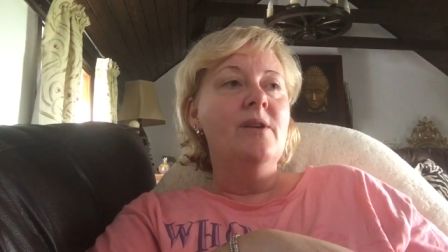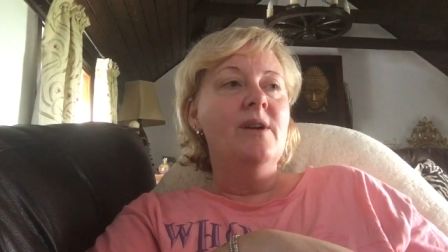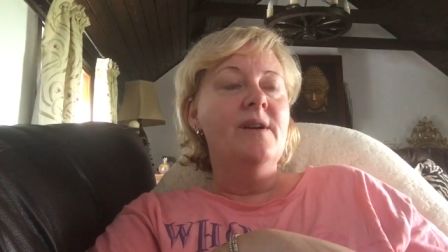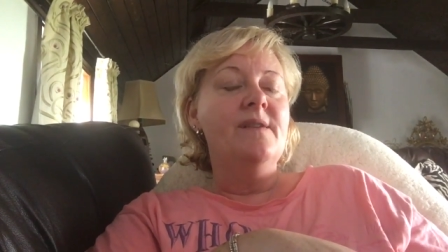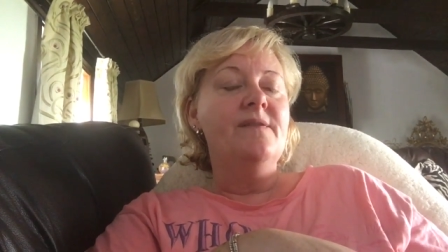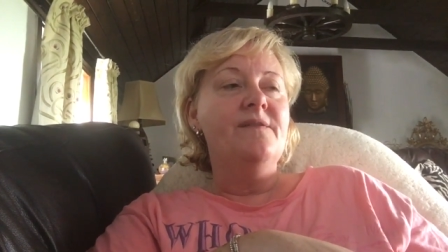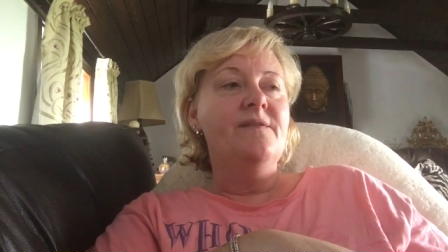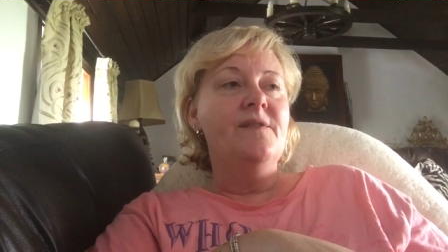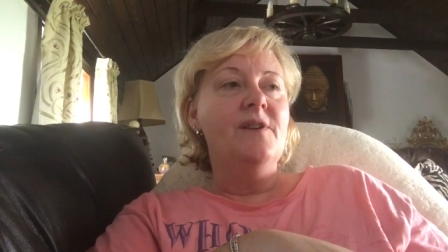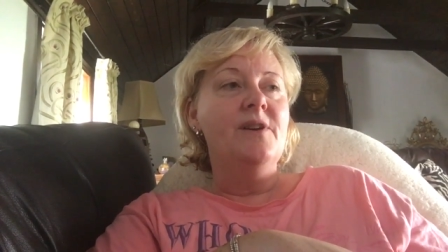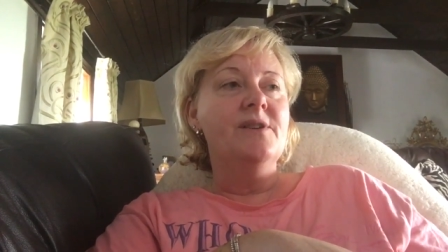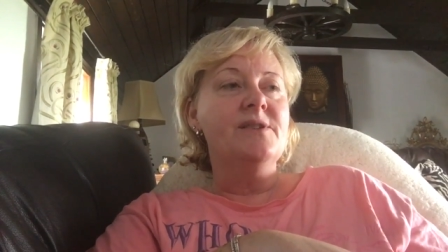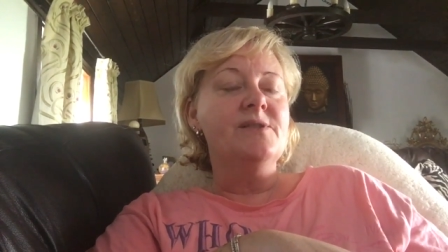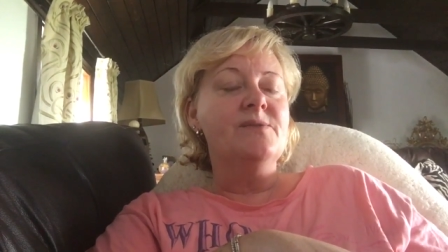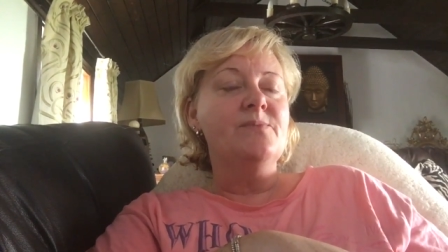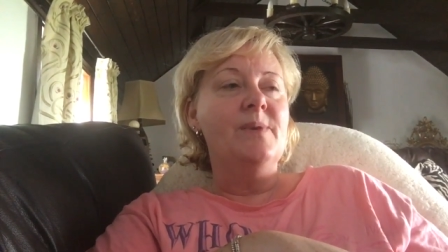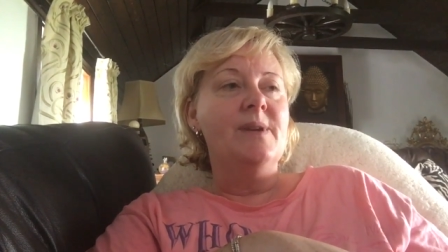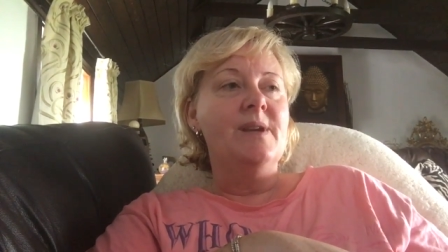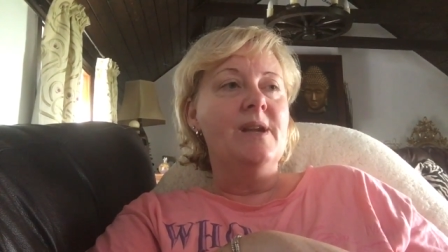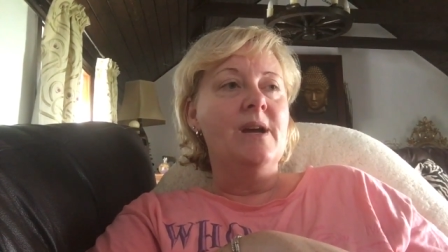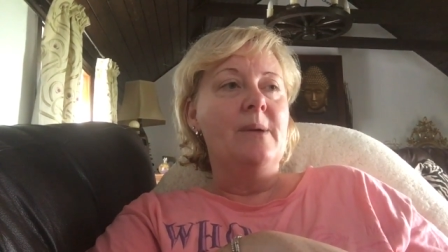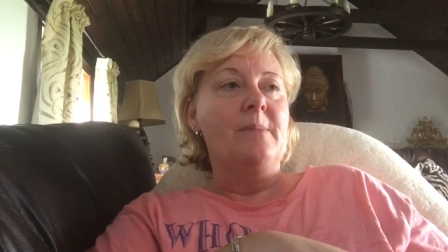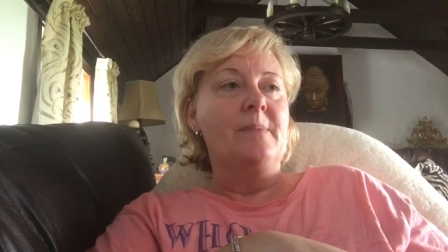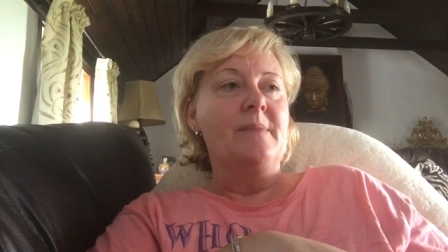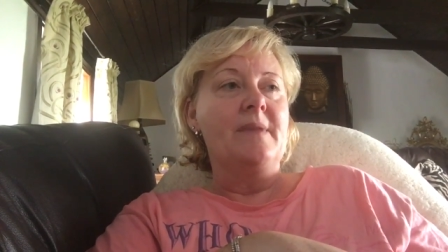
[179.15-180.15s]
I first
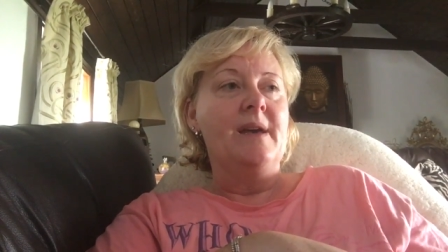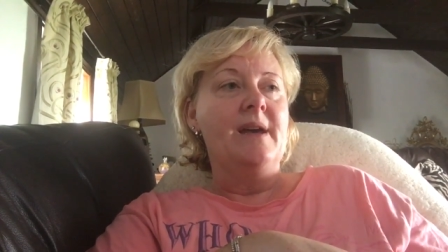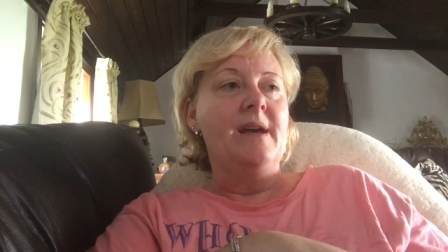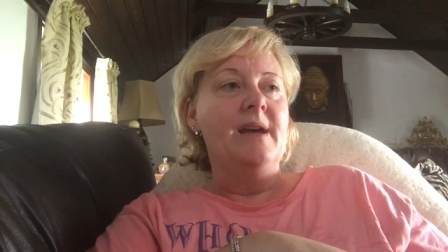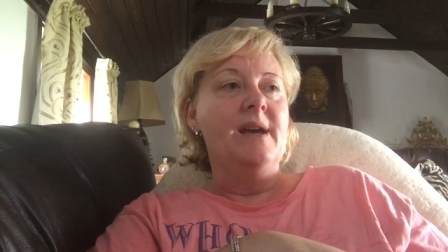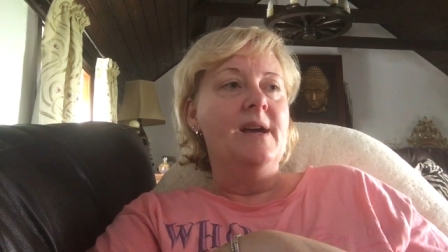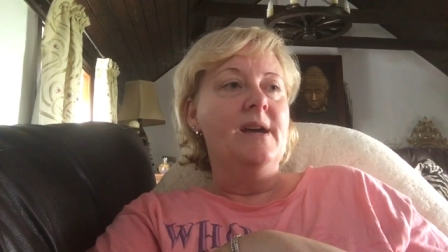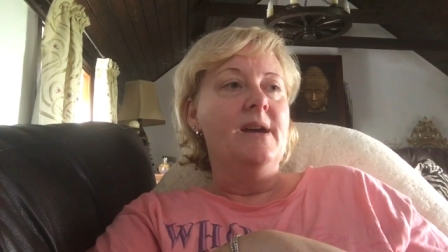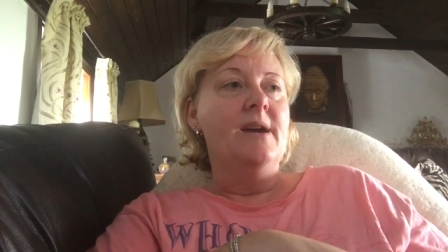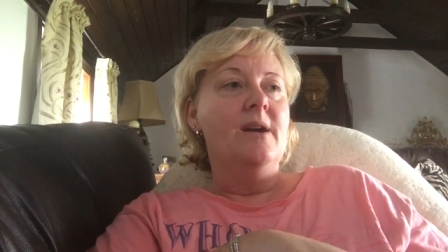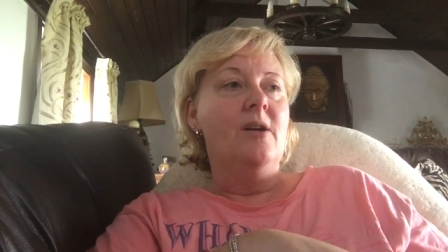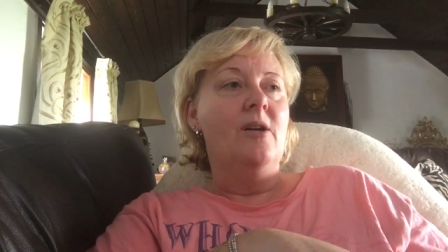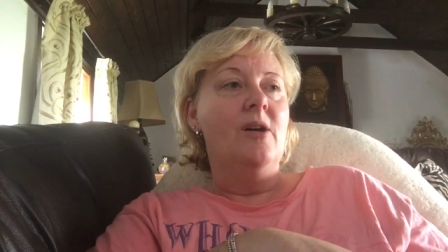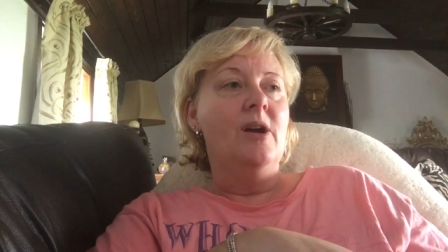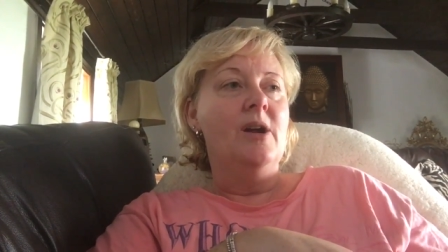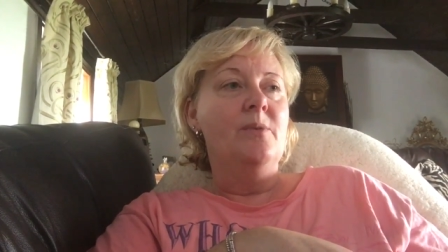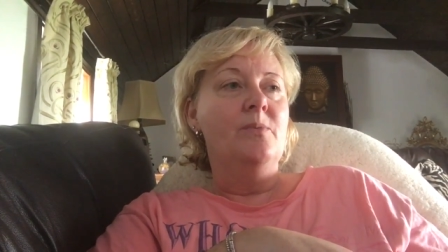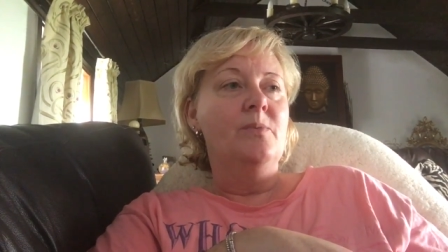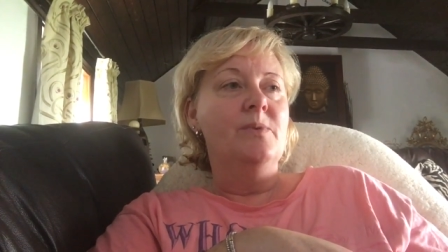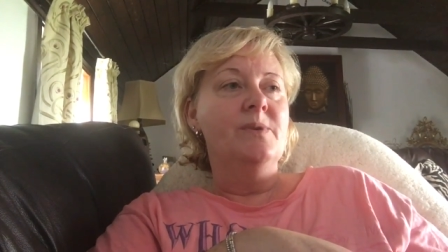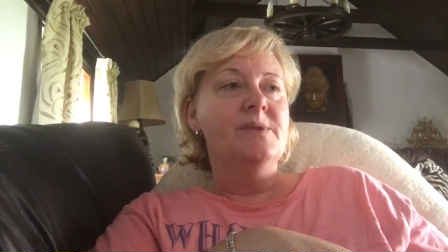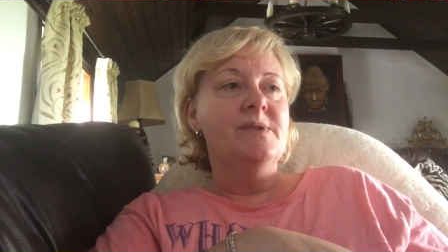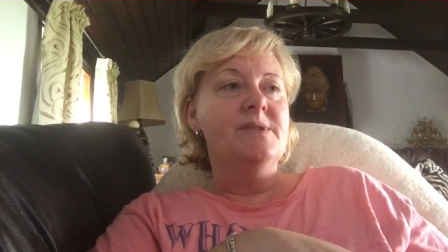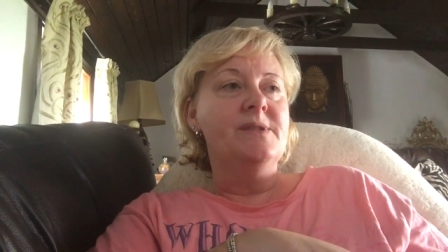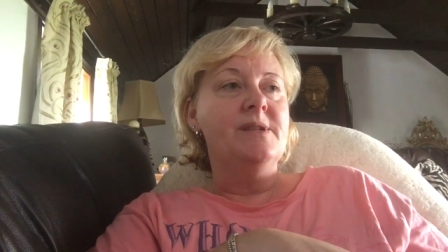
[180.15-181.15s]
went up there, I
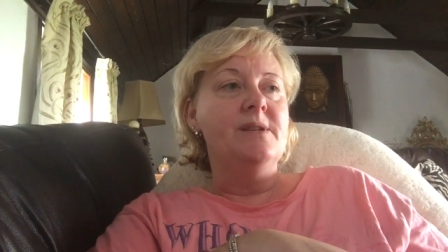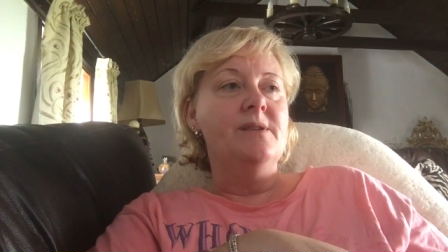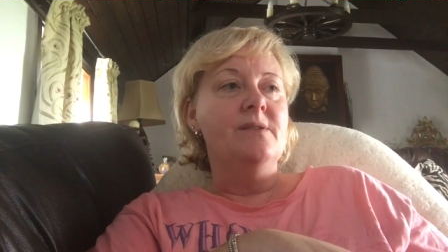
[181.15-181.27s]
was